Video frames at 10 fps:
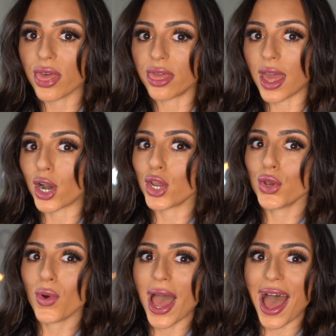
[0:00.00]
there
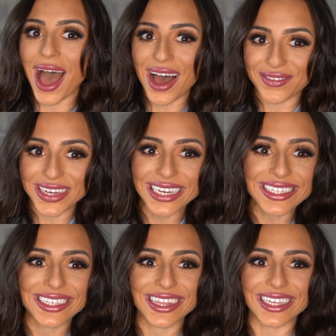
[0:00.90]
you have
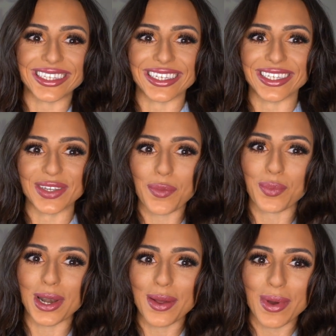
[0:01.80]
it. This is
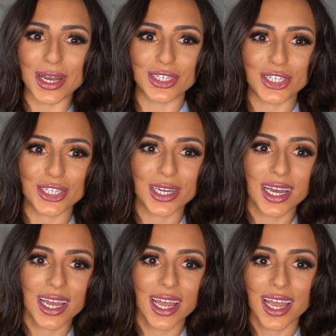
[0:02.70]
pretty much
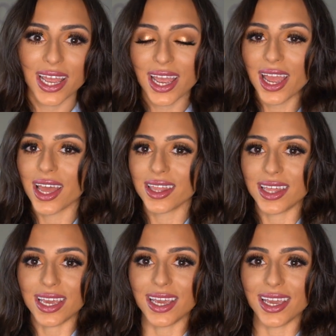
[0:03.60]

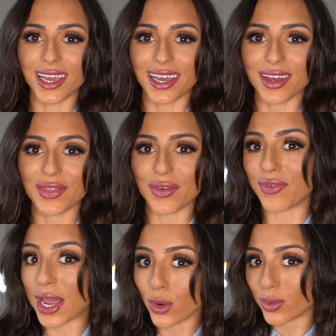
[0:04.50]
the
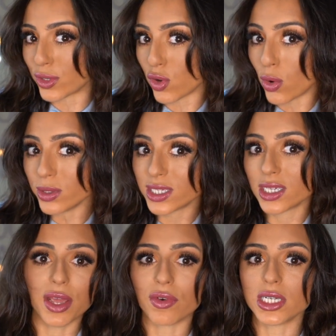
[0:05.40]
final result.
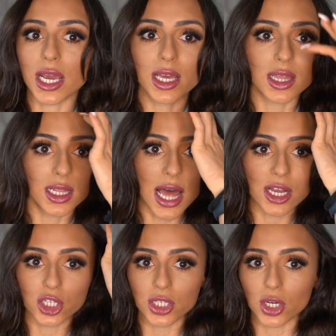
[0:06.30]
Give or take, the
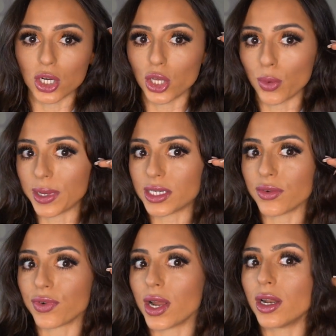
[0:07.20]
lashes are a little bit
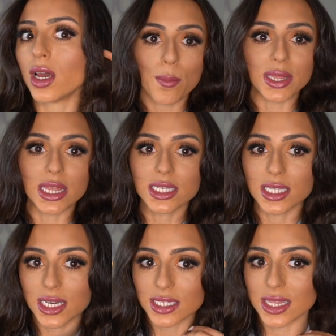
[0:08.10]
different. But this
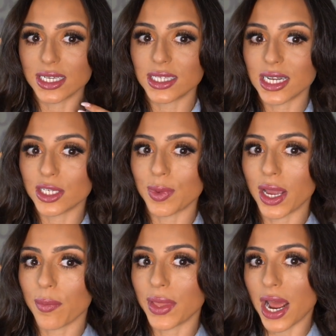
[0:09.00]
is the stage
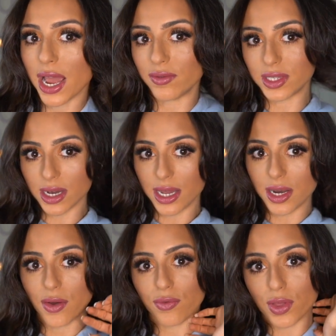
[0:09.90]
makeup that I have
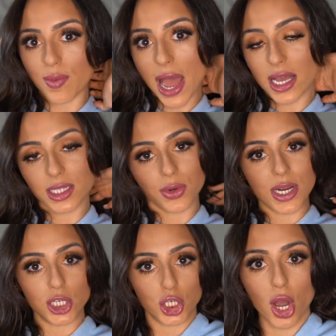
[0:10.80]
done for the past
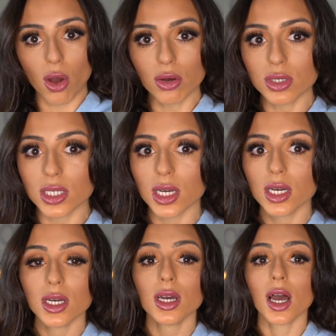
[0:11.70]
3 shows.
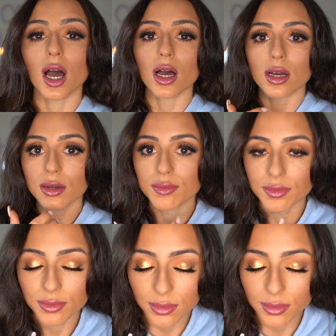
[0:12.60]
Trying